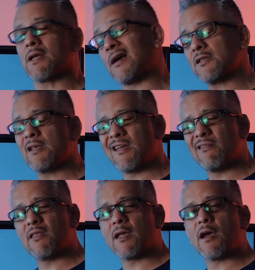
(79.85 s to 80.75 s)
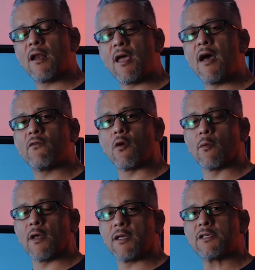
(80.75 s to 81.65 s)
Actually, they kind of have
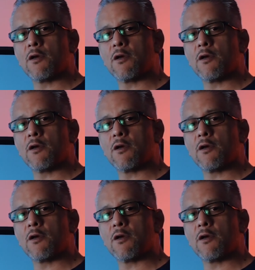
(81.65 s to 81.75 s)
normalized.